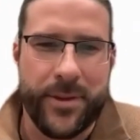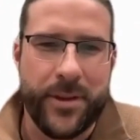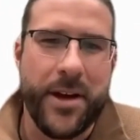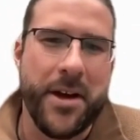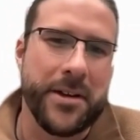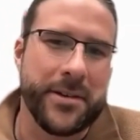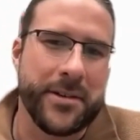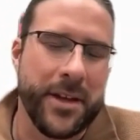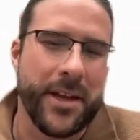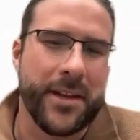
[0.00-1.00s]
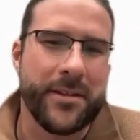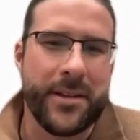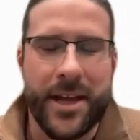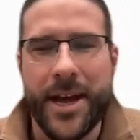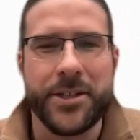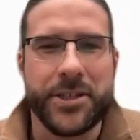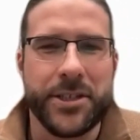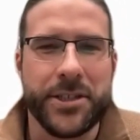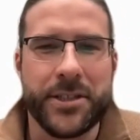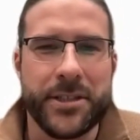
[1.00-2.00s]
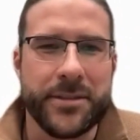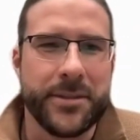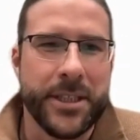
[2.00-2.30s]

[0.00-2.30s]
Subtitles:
thought and the action,